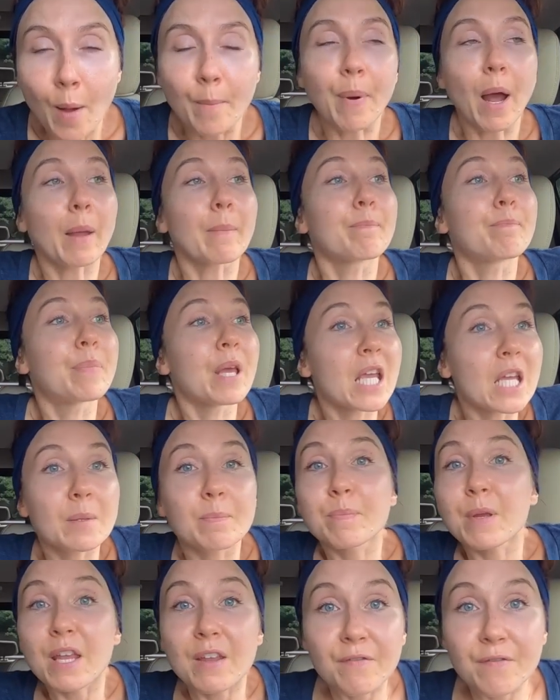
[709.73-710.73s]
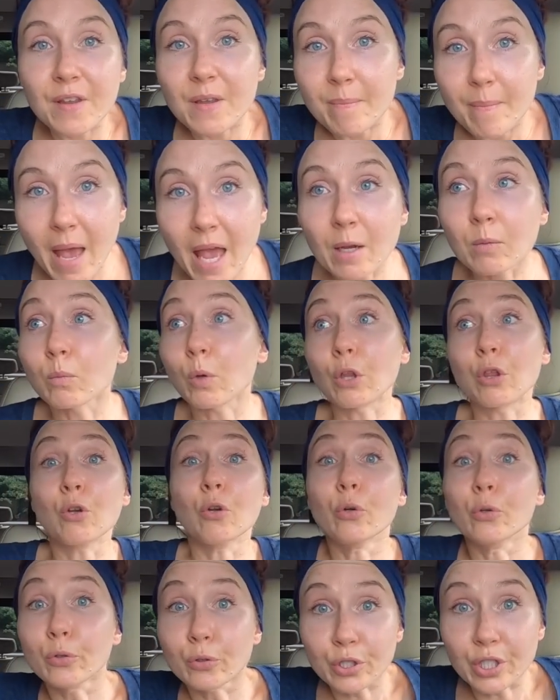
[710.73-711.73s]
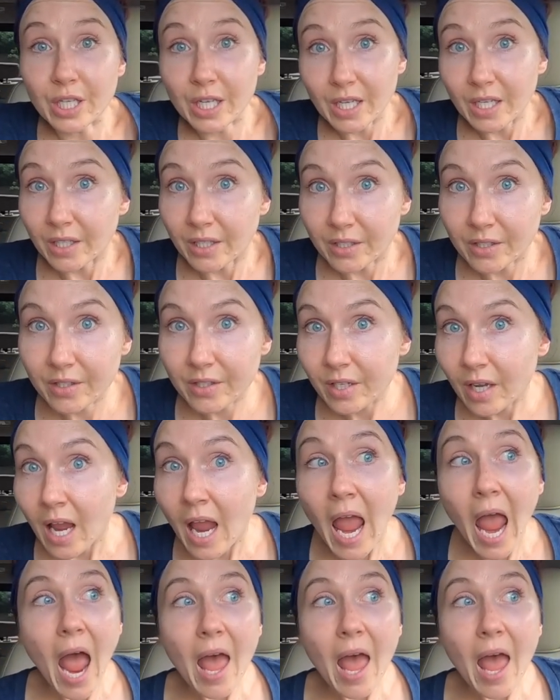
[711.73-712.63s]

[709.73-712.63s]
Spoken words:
by big beefy men with Uzis,